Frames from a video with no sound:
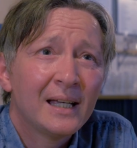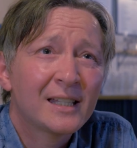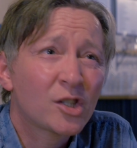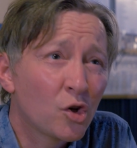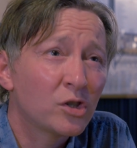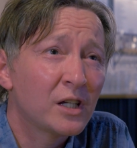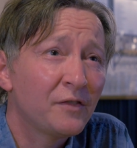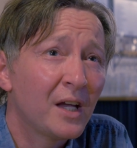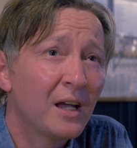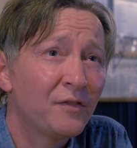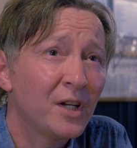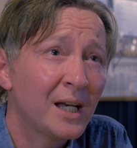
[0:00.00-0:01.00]
it's good if,
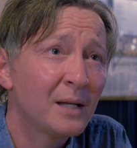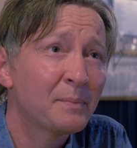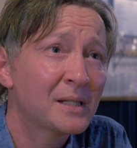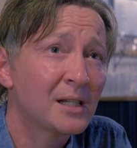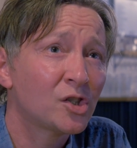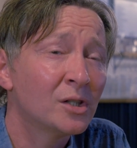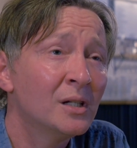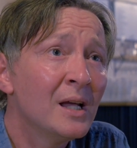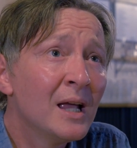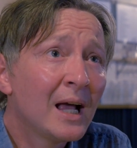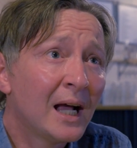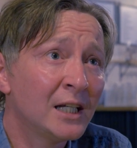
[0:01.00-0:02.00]
you, are in a position
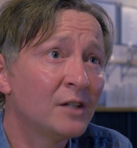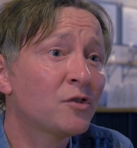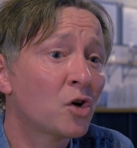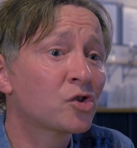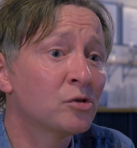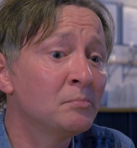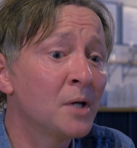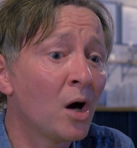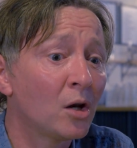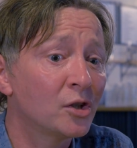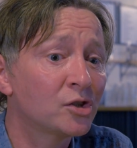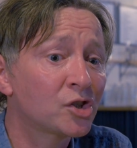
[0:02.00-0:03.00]
and you've got some
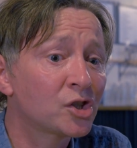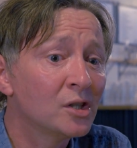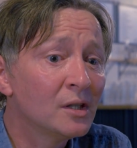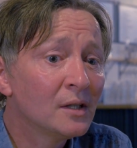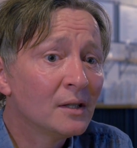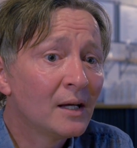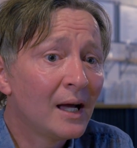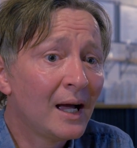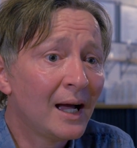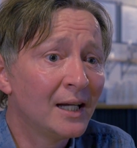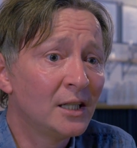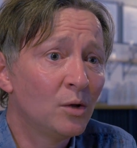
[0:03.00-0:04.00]
knowledge
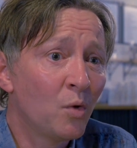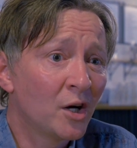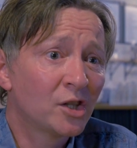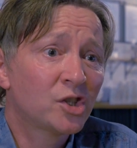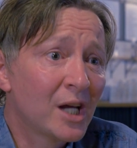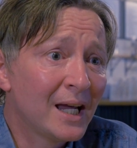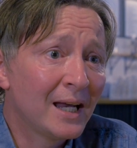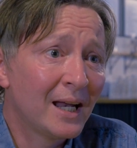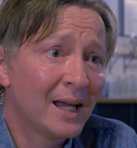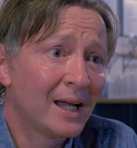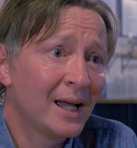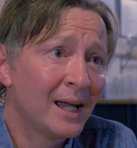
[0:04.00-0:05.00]
and you want to
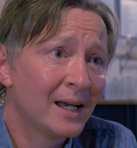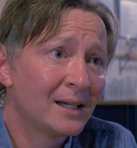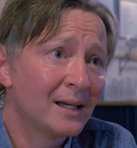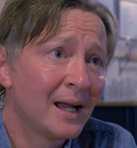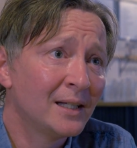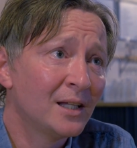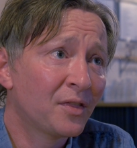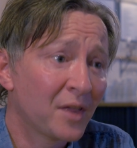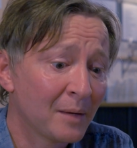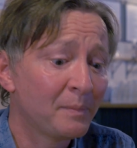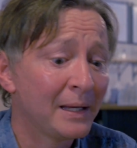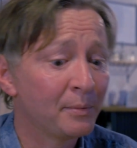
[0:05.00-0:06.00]
share it and, and you
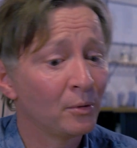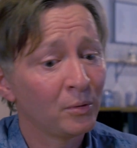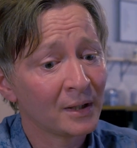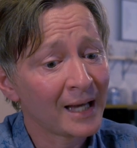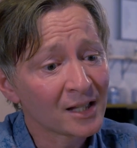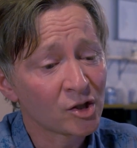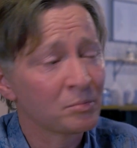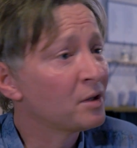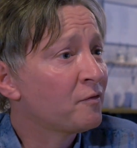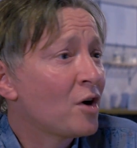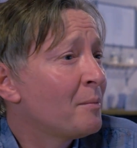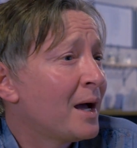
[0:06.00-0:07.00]
think people will get
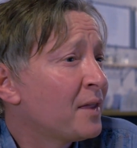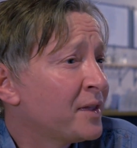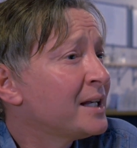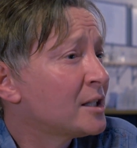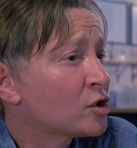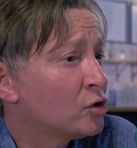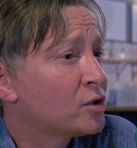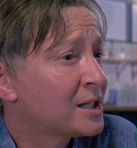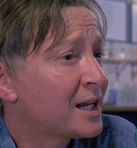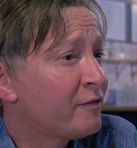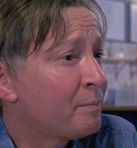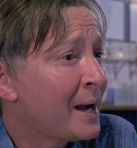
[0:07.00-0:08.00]
something from it. I think it's good
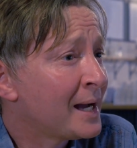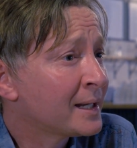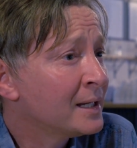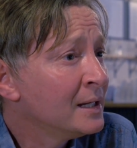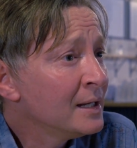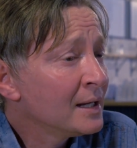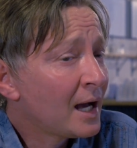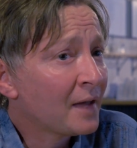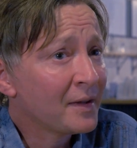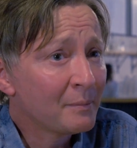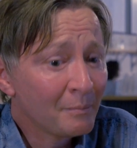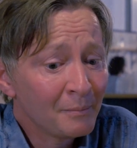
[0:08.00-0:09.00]
to give back. I
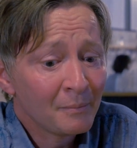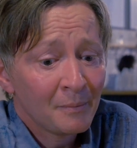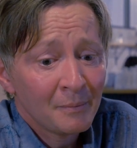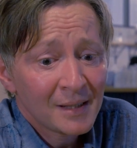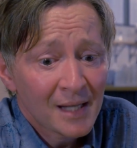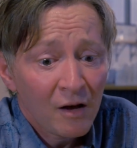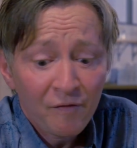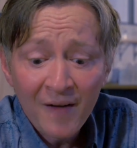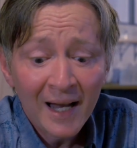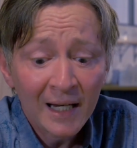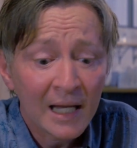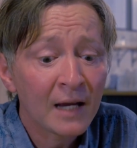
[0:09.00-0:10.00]
think myself,
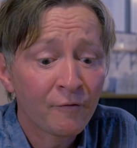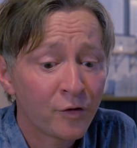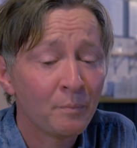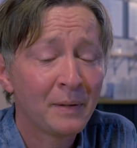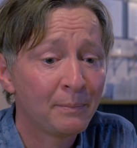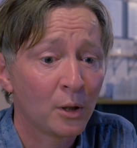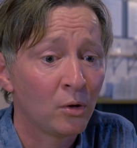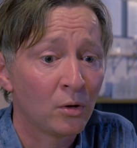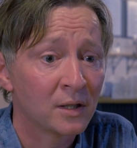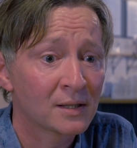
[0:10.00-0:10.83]
I learn from people all